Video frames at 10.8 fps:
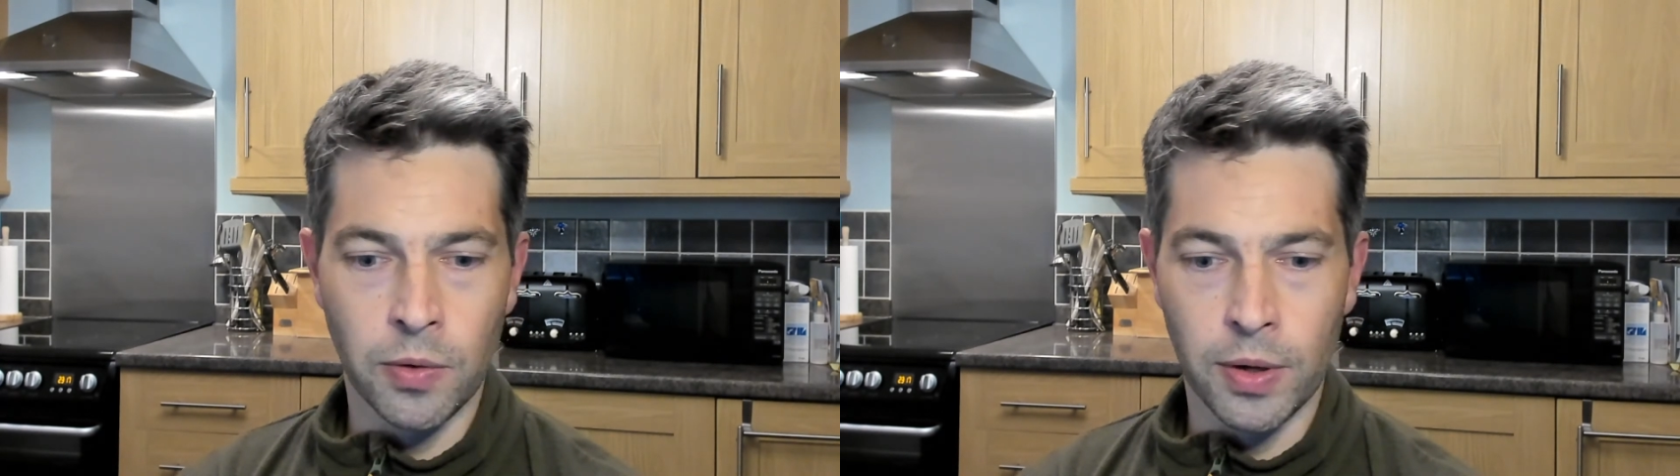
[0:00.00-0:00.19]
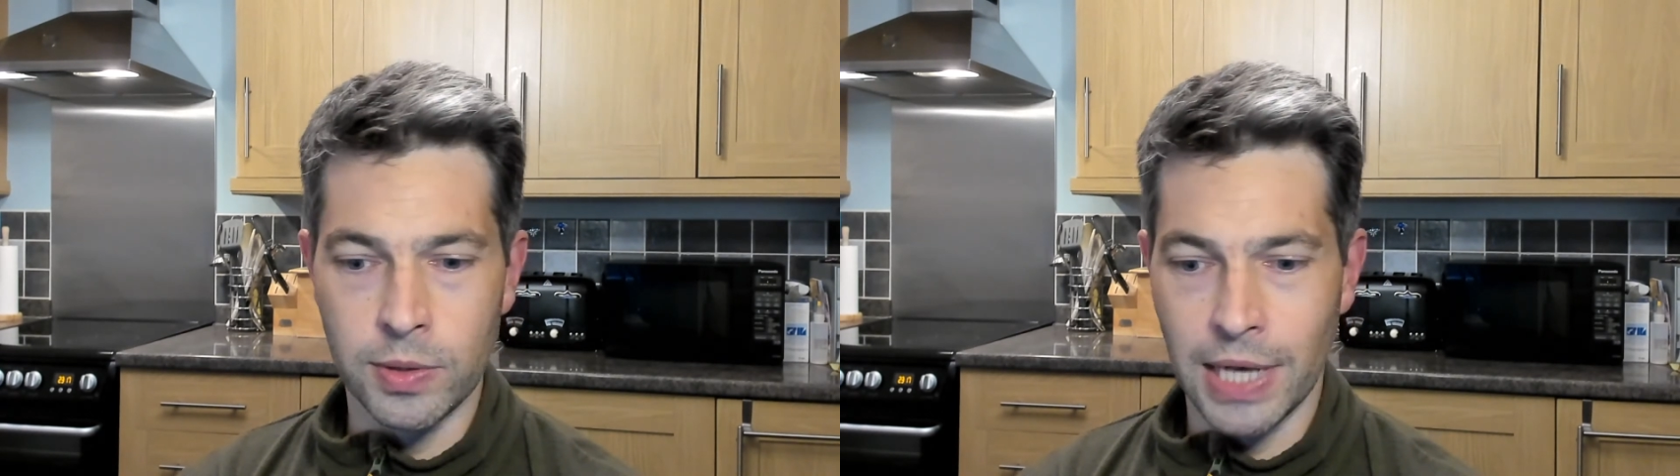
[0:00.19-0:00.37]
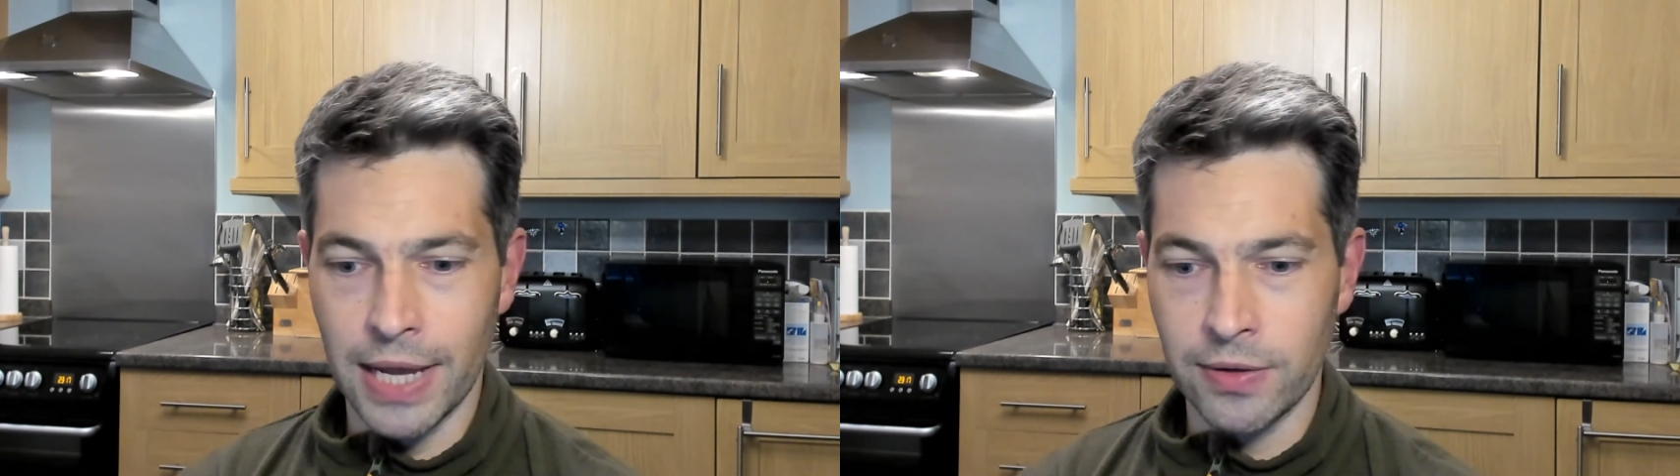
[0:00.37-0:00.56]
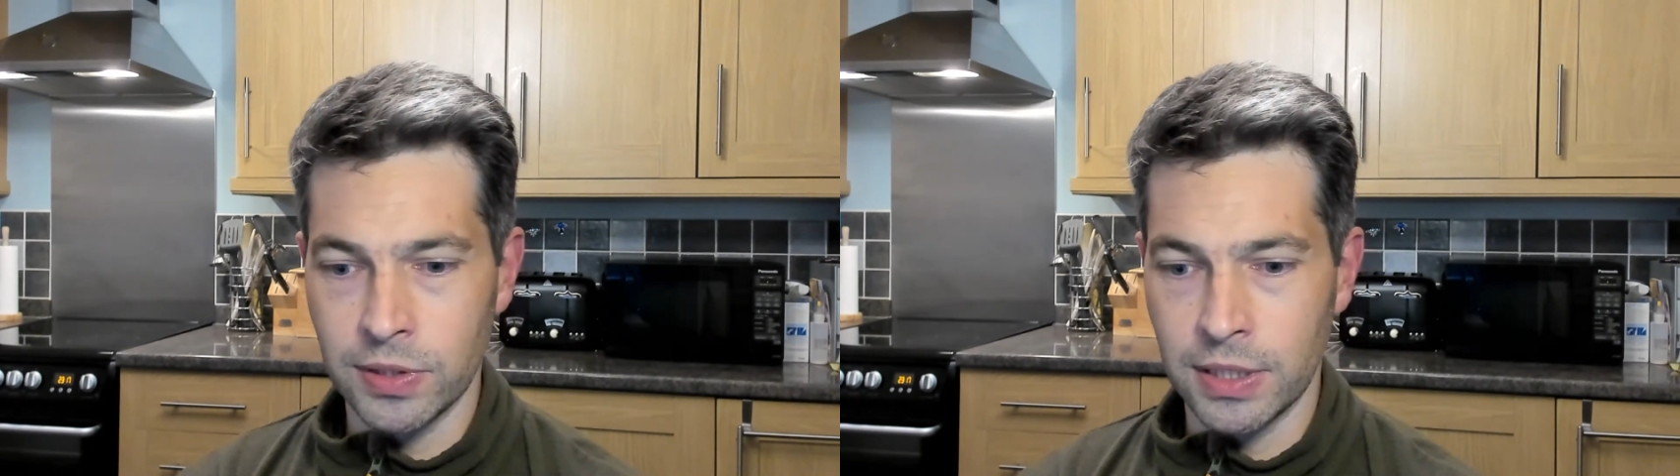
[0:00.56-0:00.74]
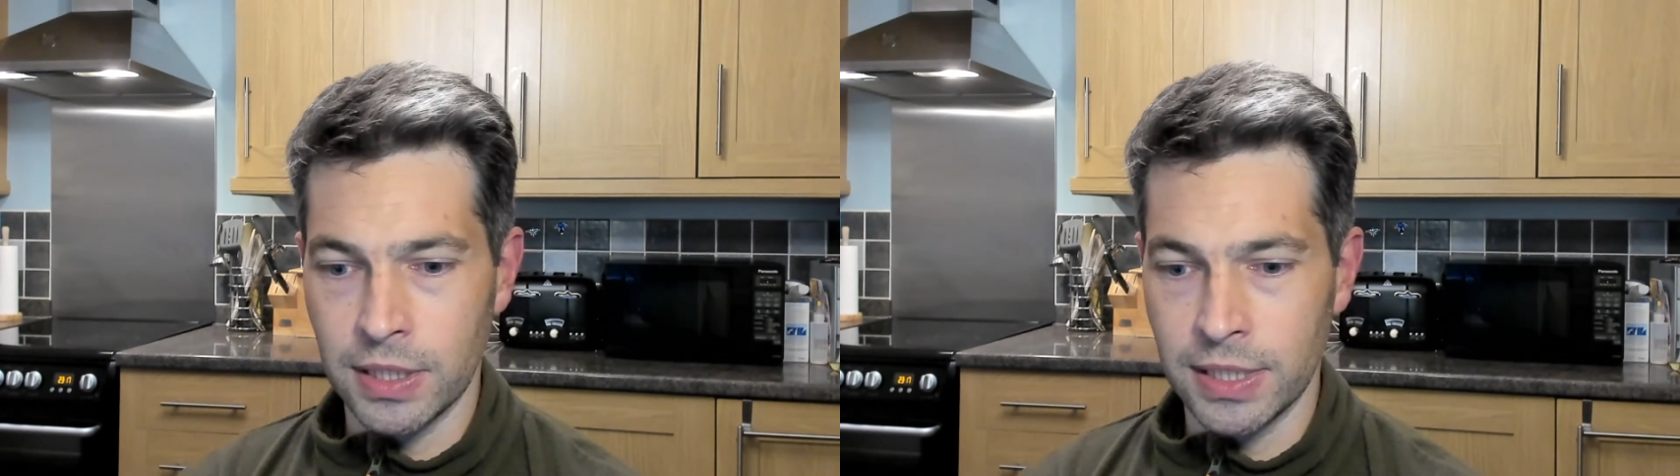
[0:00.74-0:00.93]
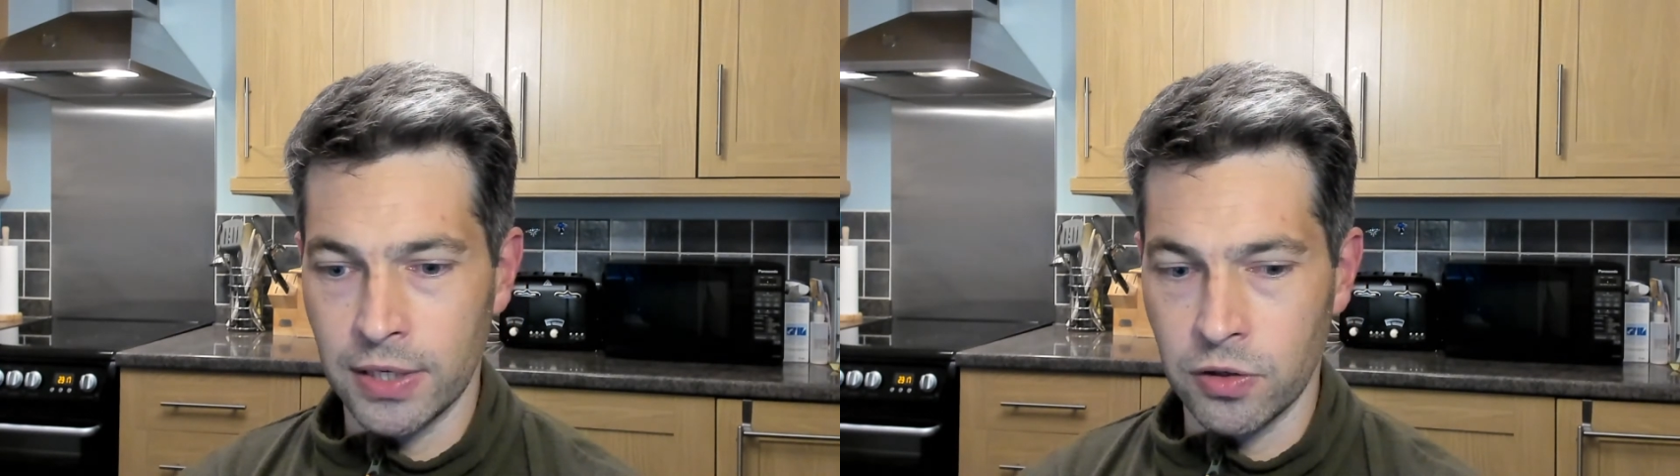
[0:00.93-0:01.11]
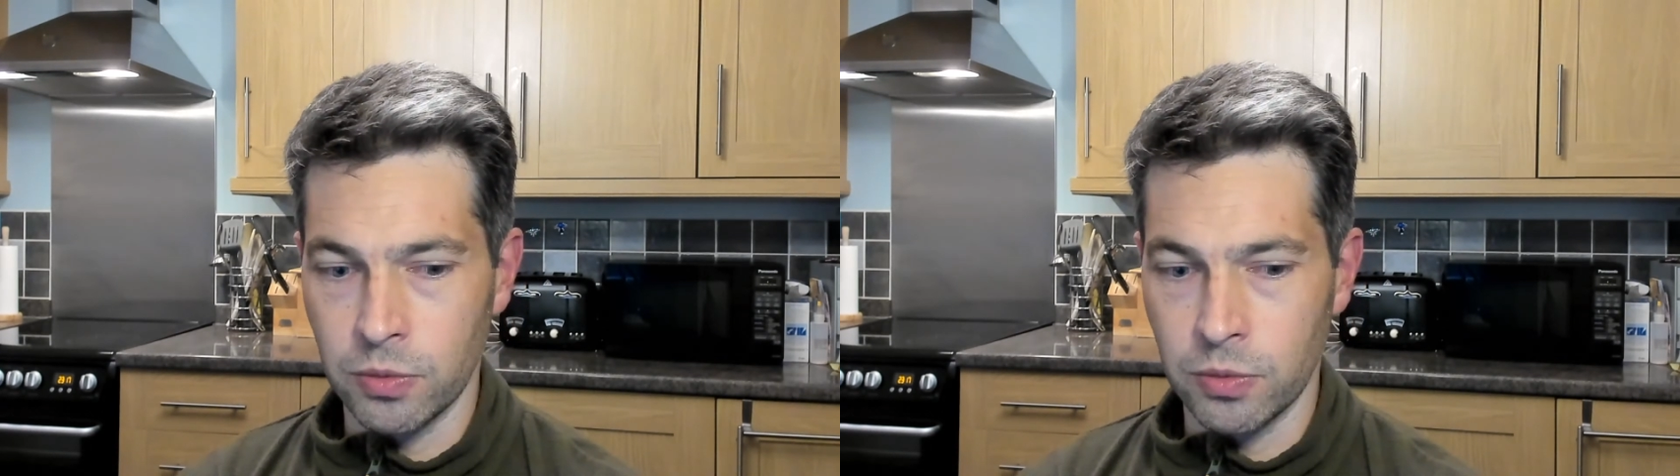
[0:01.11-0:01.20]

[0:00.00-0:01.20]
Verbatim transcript: it was announced in the technical